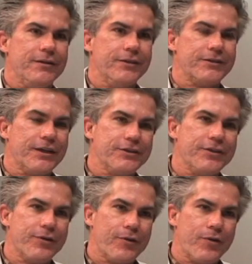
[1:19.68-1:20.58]

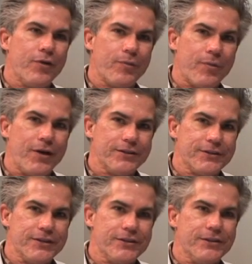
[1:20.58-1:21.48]
discussing the growth
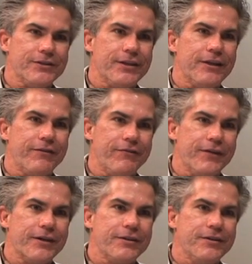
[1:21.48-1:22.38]
processes that
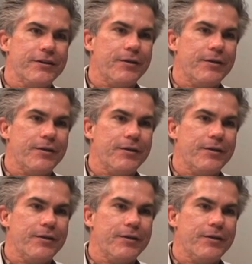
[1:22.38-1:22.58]
affect